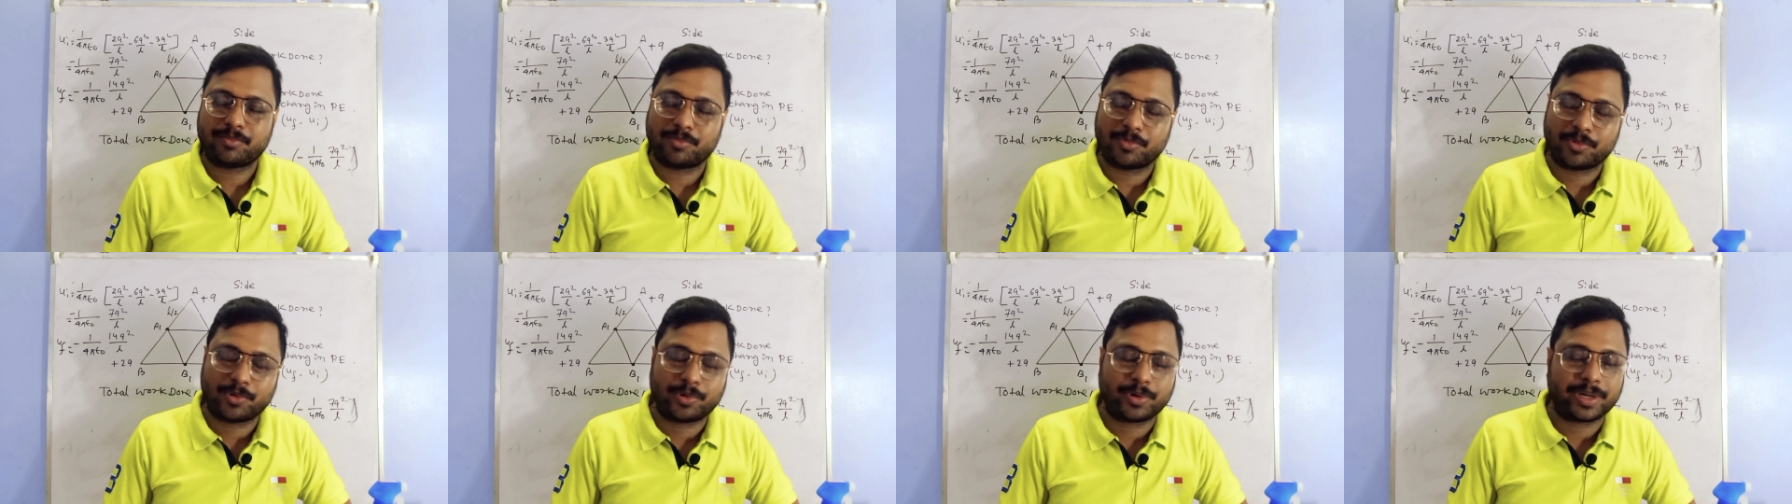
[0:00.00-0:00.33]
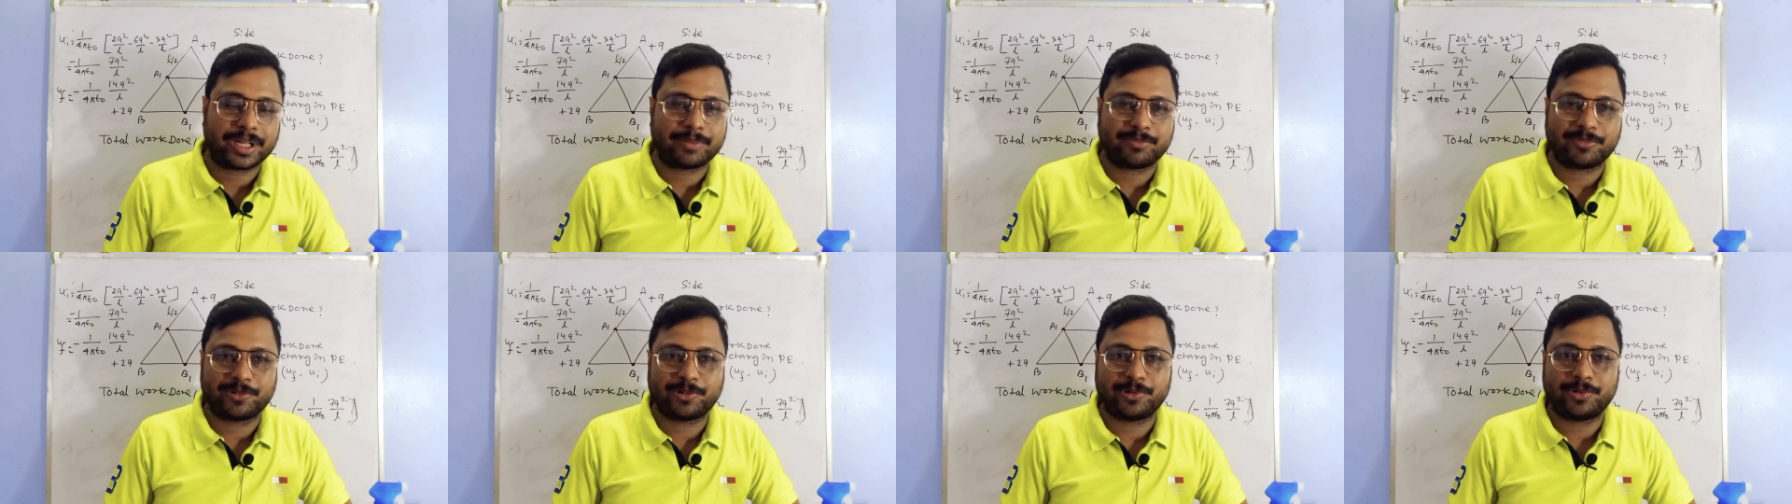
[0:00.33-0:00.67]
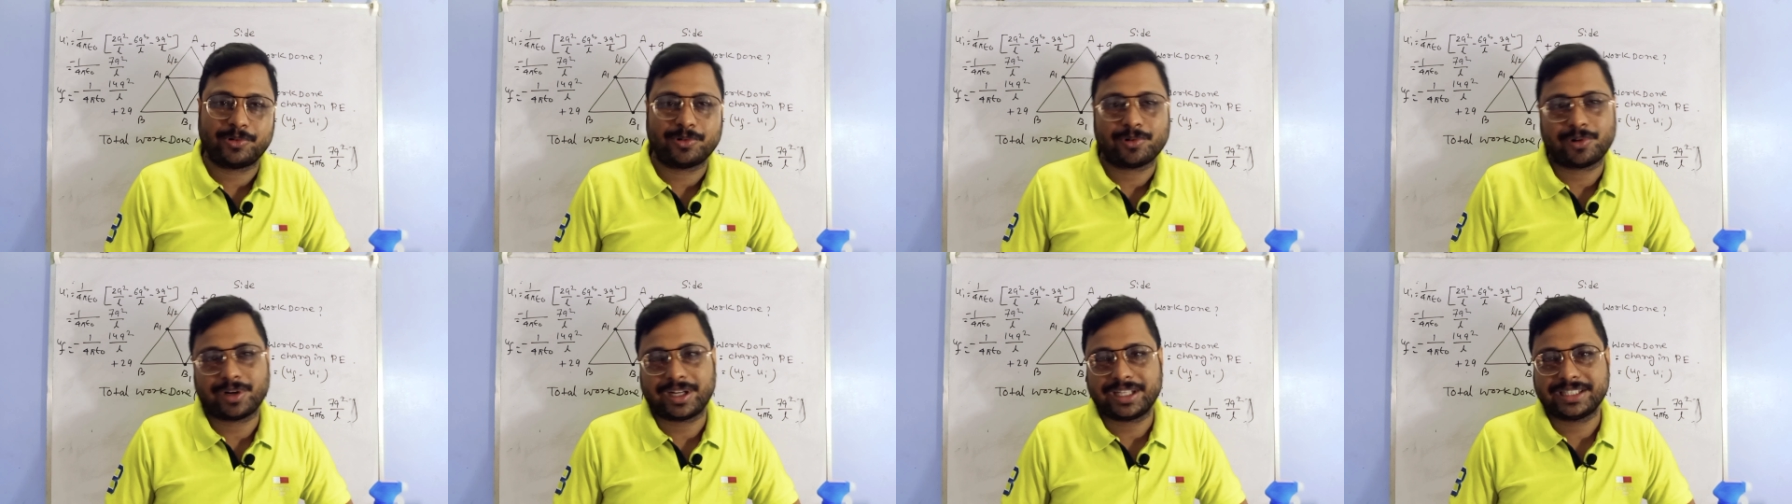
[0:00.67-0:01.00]
more and more
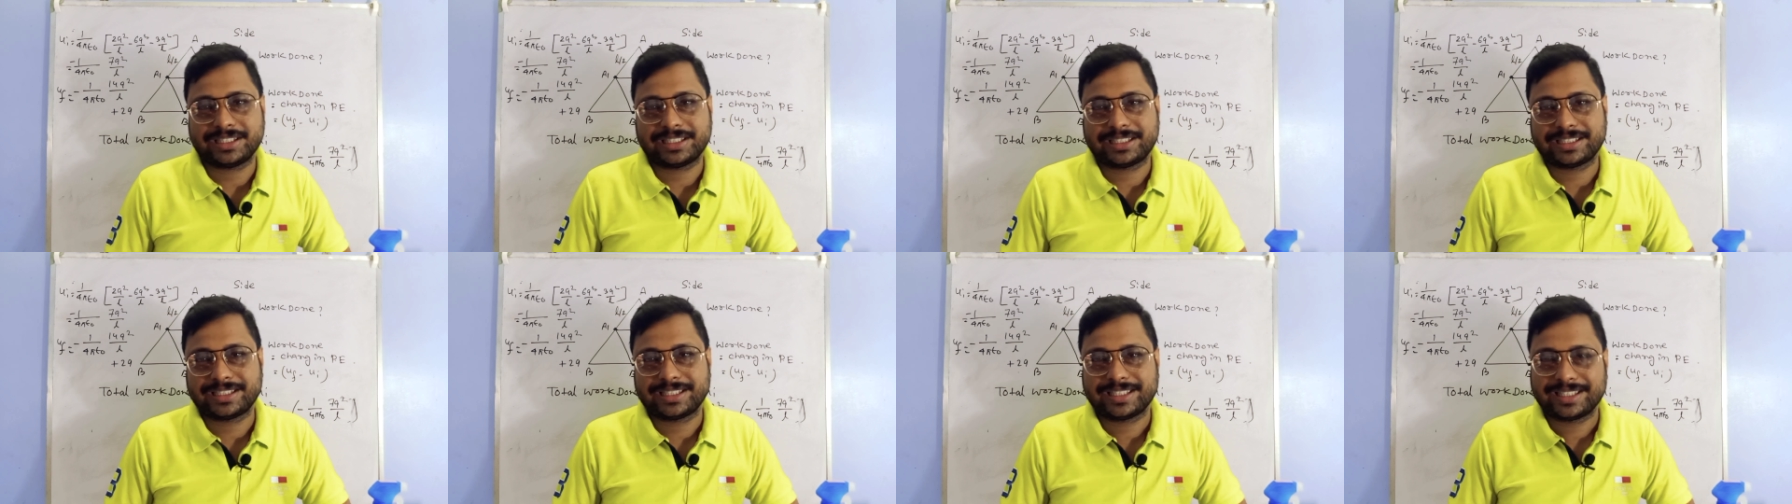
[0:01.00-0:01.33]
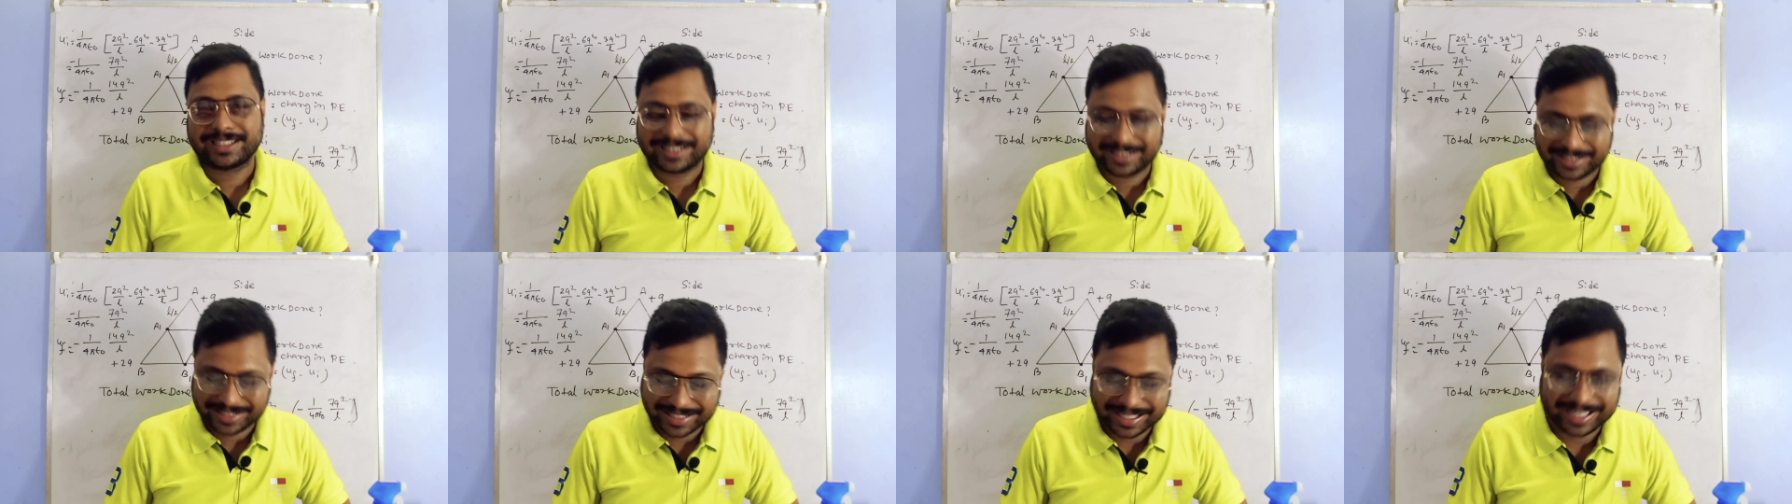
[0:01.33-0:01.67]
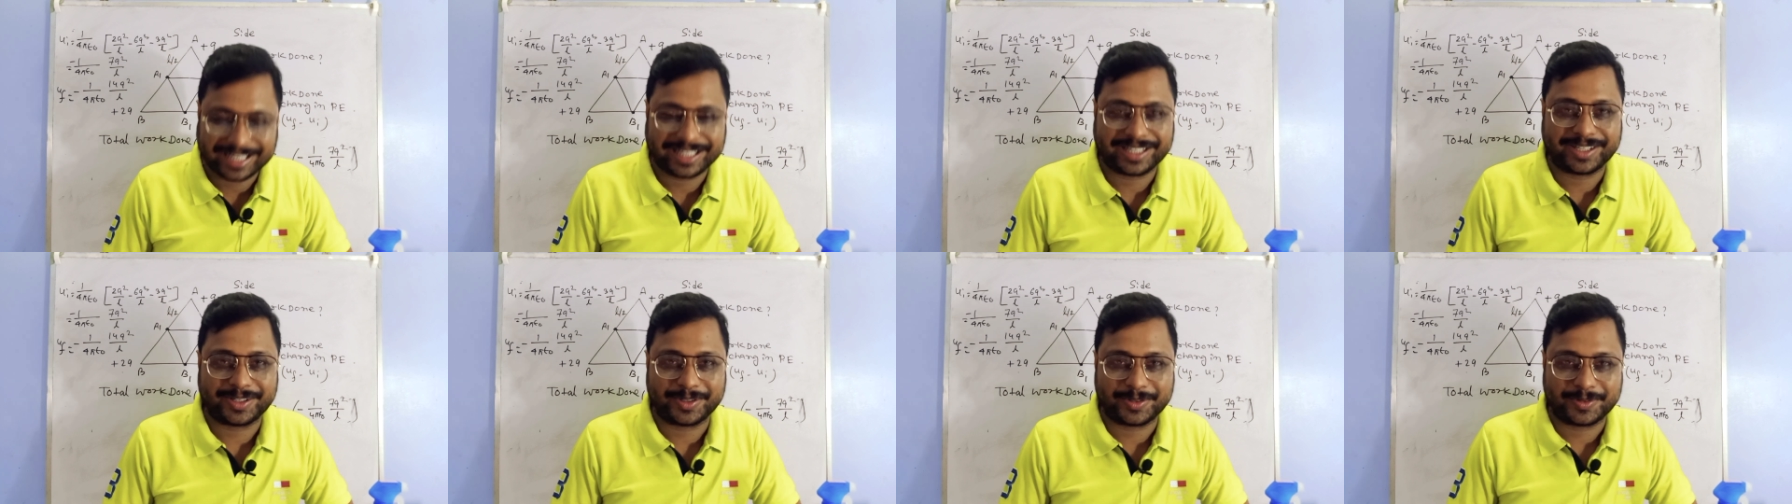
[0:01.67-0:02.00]
knowledge.
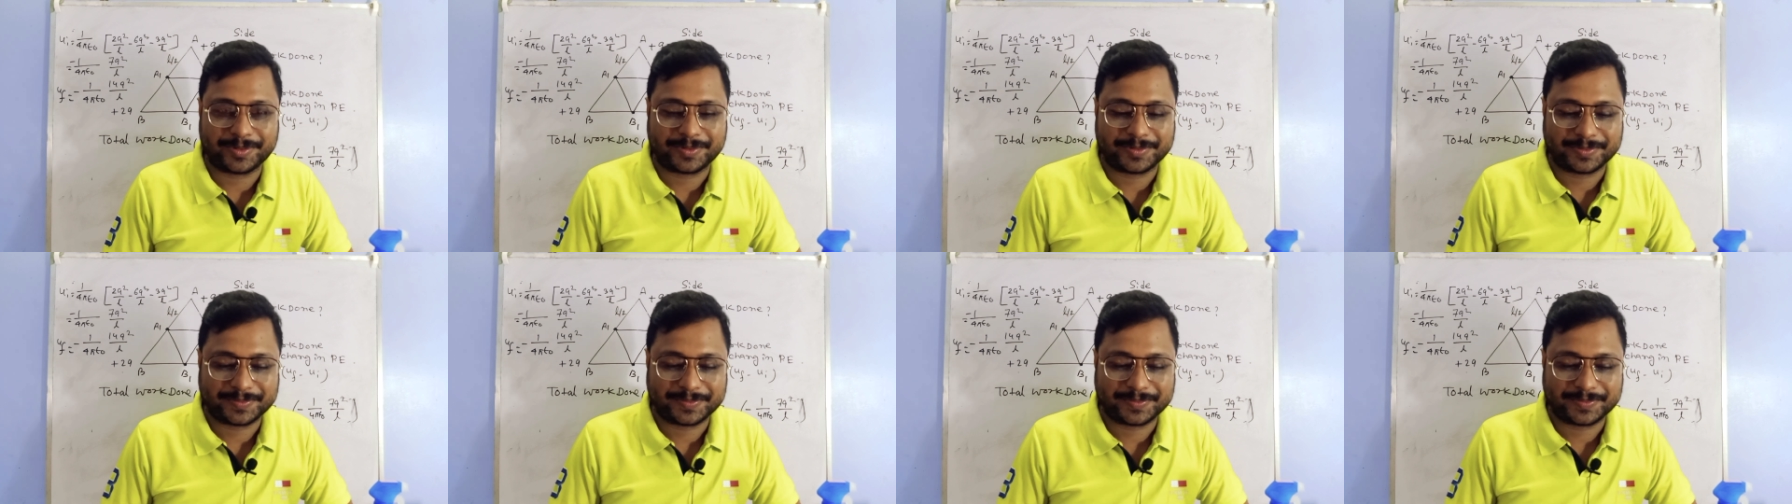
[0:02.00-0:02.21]
Thank you.